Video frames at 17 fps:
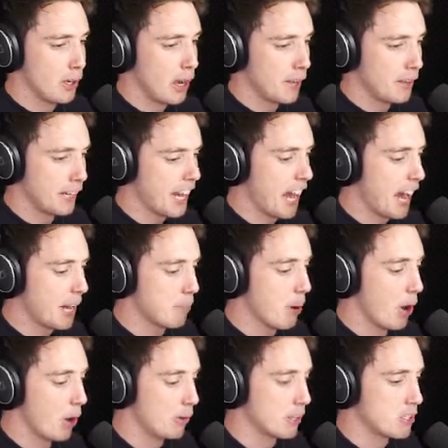And the
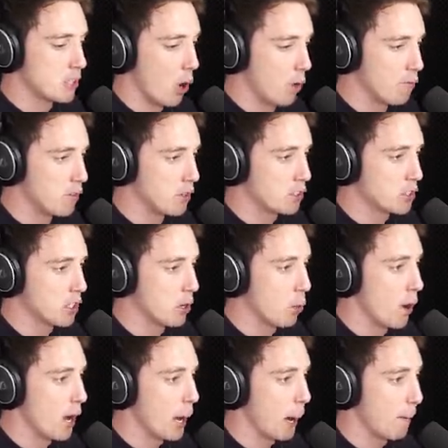catapult is obviously
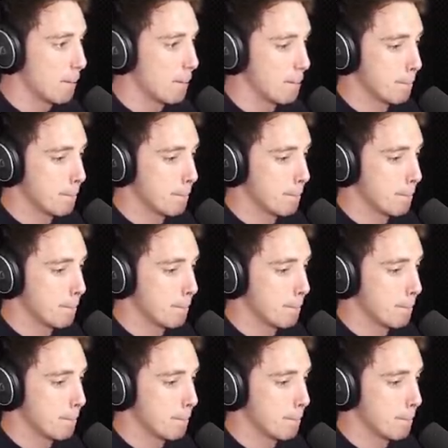winning.